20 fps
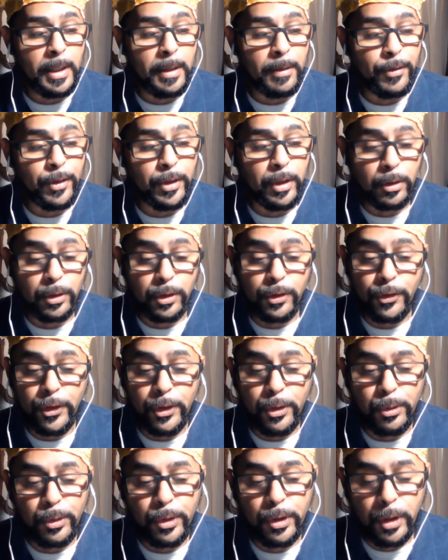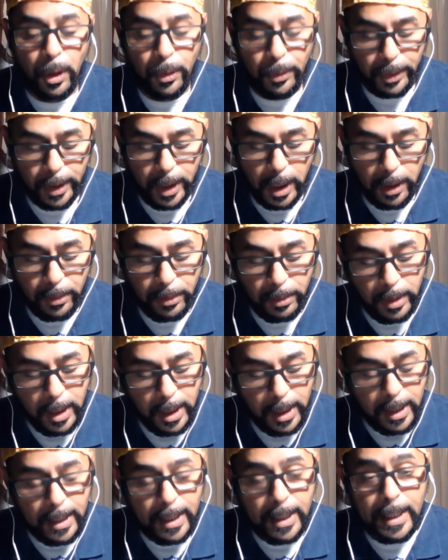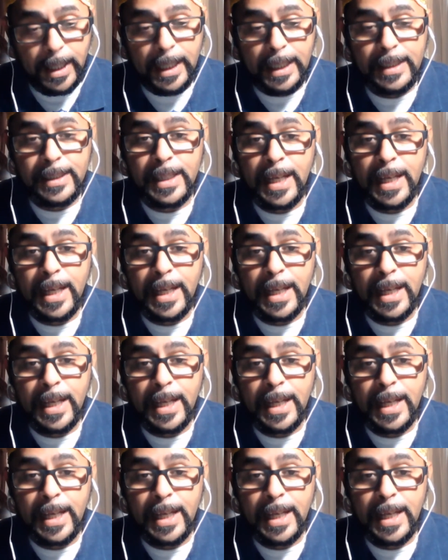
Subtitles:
For those of you who don't know, it's